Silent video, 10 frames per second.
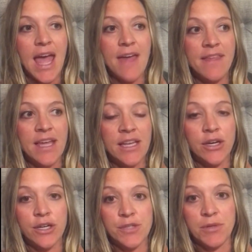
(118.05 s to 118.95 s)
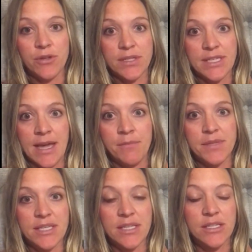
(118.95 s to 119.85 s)
and then encourage me to
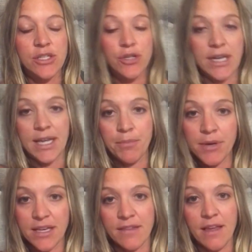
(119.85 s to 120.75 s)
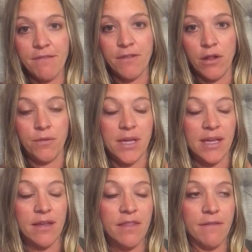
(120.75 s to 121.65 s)
attempt to try to get pregnant that
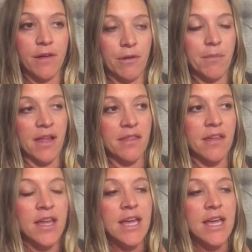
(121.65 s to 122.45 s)
following month.